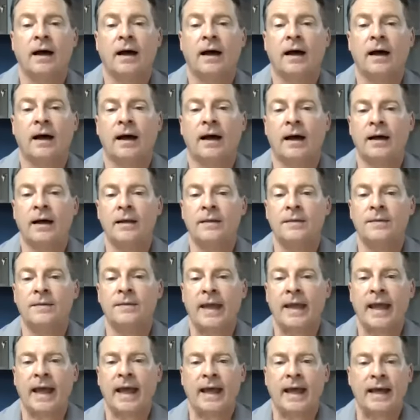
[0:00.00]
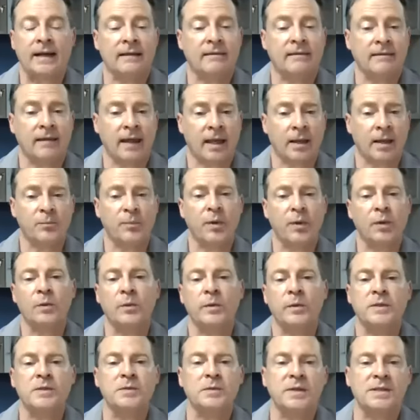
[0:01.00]
They had a temple
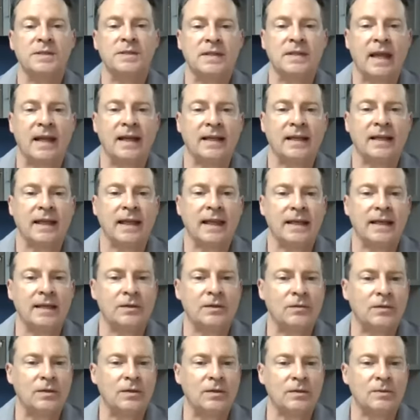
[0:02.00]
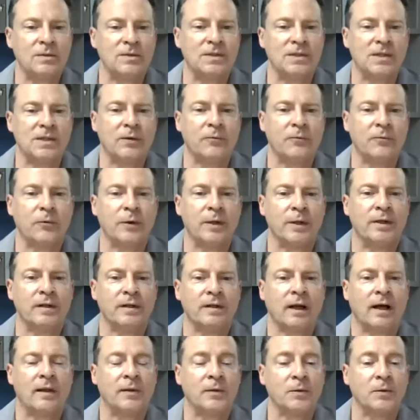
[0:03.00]
which was dedicated to use different
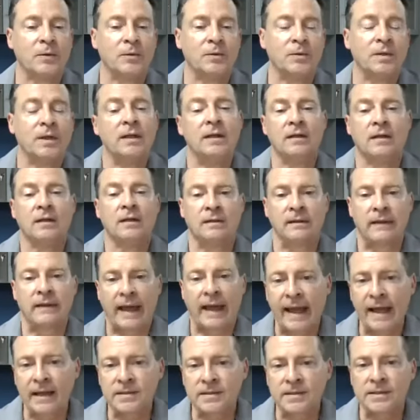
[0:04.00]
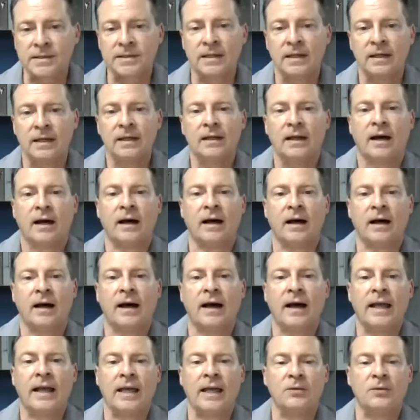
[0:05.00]
colored glass
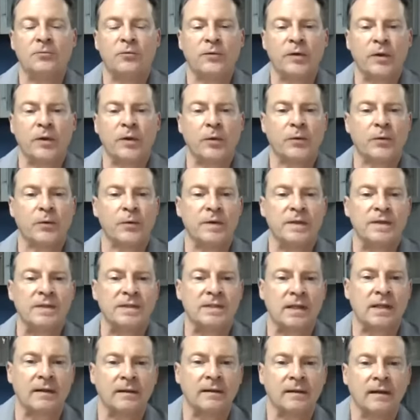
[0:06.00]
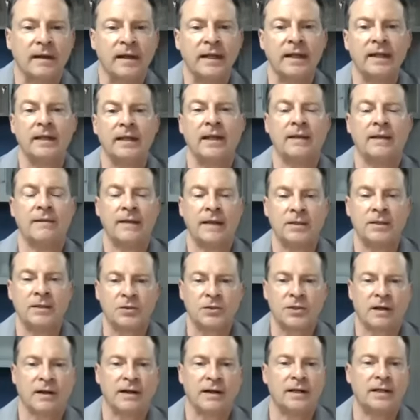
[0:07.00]
and filter the sunlight and then
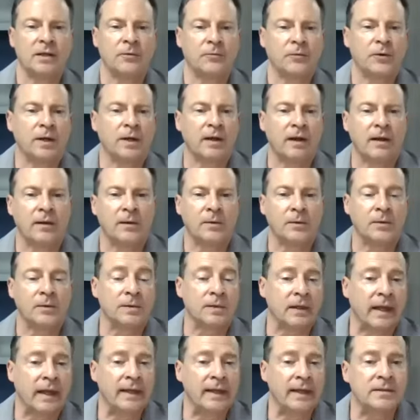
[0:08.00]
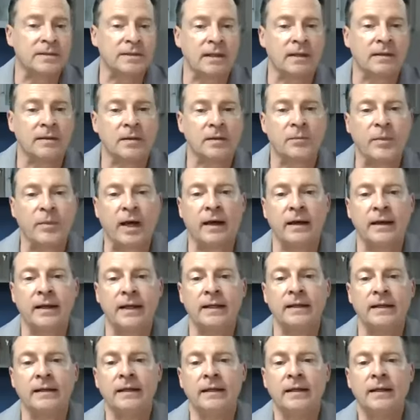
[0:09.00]
shine different colored lights on the
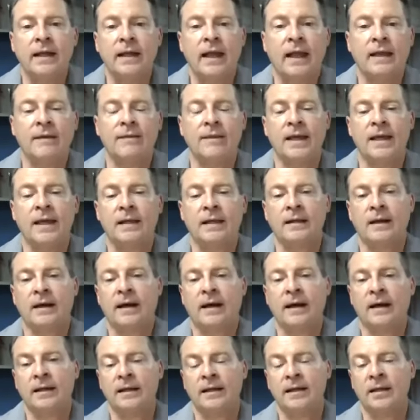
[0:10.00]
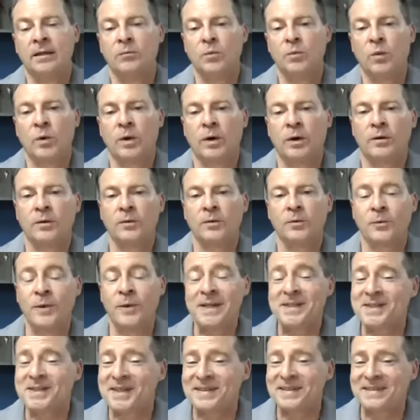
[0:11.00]
body. And then in more
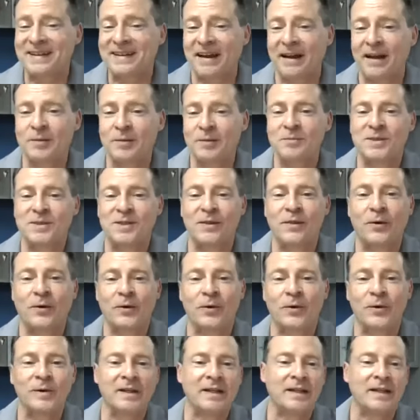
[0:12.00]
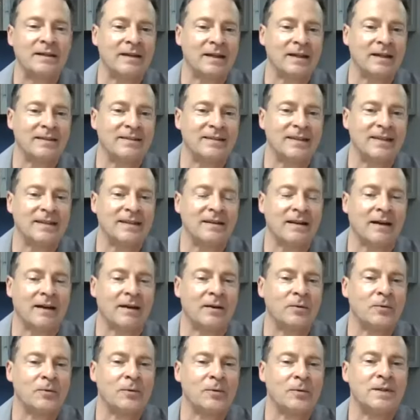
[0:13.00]
recent times, in the early
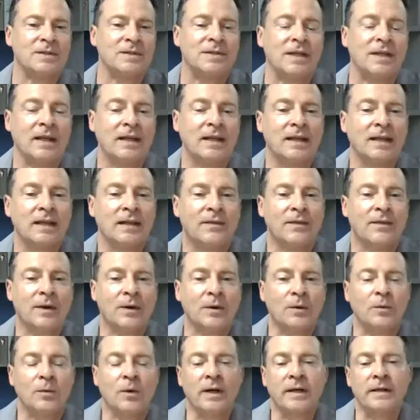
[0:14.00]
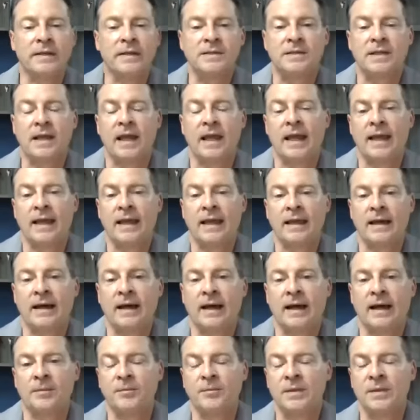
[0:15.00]
1900s, there was
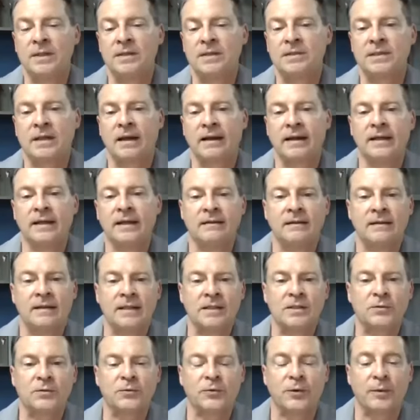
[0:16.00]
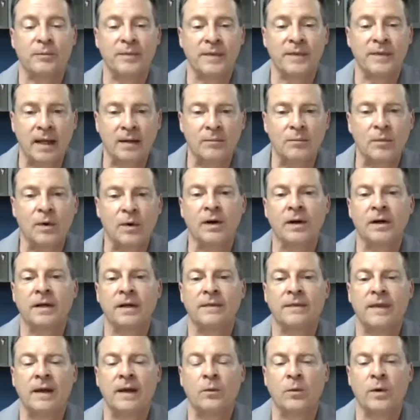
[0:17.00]
a scientist from
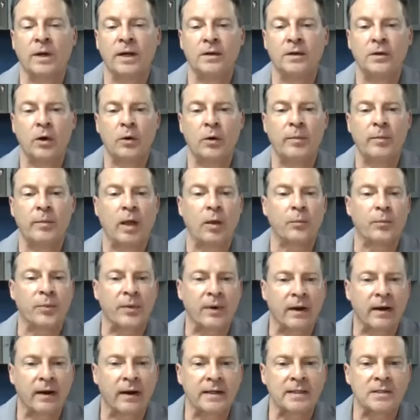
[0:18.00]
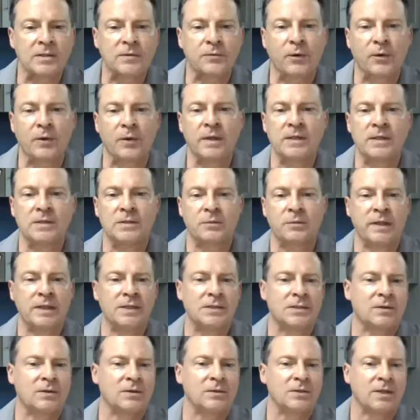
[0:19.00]
Denmark that won a Nobel Prize for his
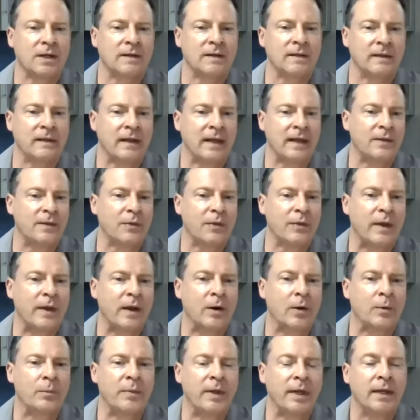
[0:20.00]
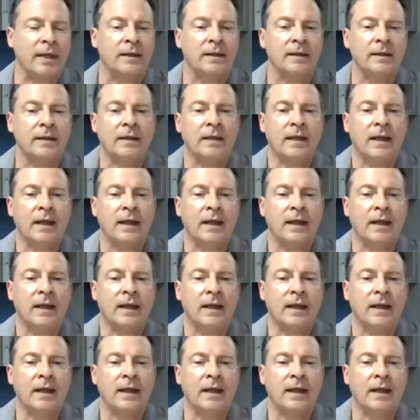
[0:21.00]
research on light therapy.